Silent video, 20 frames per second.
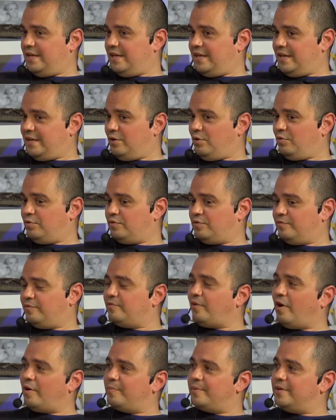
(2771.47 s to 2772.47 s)
It goes
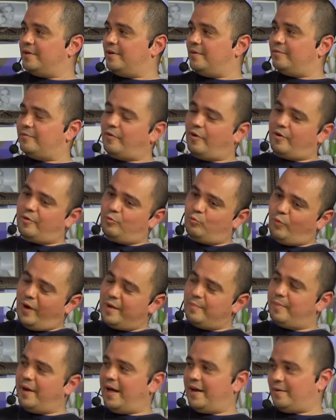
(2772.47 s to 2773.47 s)
far be far
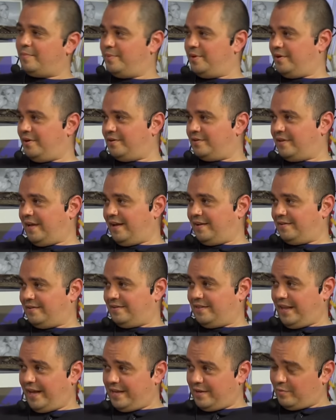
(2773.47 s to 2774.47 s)
way back beyond that,
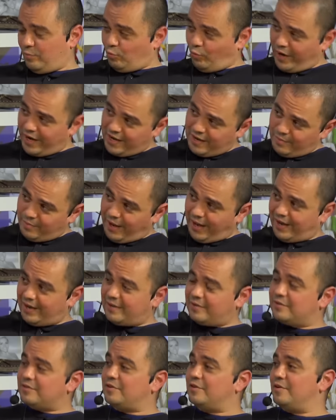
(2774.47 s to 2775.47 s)
like way
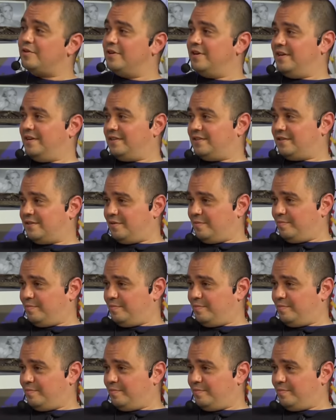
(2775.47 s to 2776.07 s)
back to to